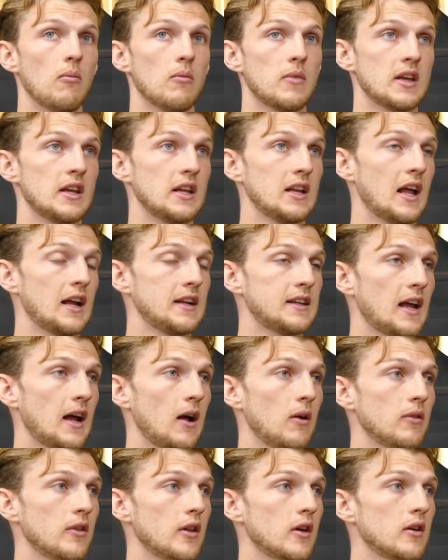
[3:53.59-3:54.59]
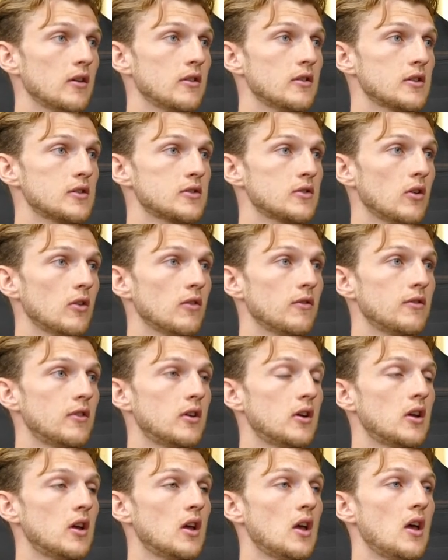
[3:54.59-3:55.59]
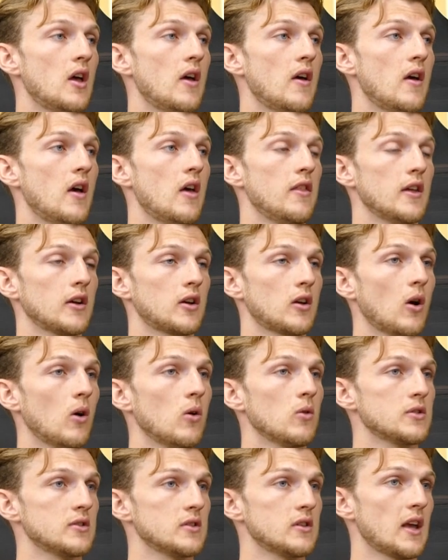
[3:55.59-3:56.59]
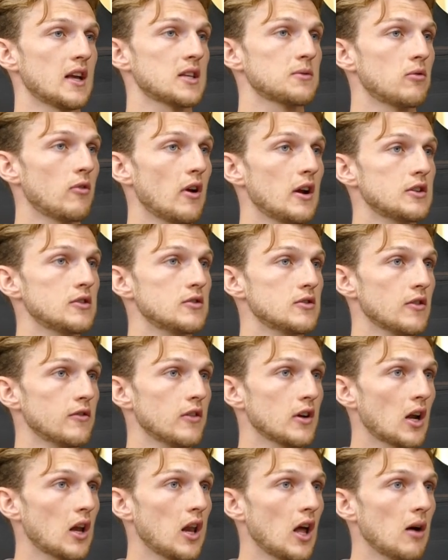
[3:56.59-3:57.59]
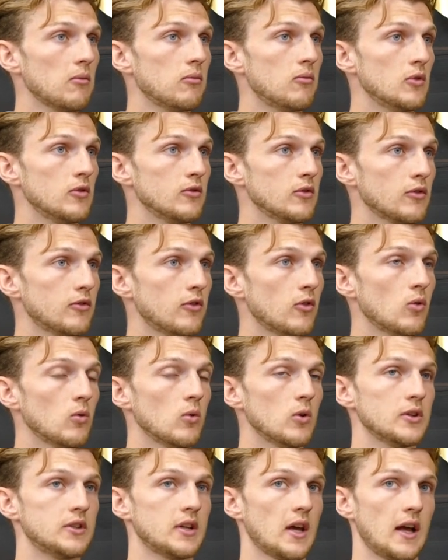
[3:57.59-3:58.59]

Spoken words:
he laid down the goals and the aspirations of the club moving forward.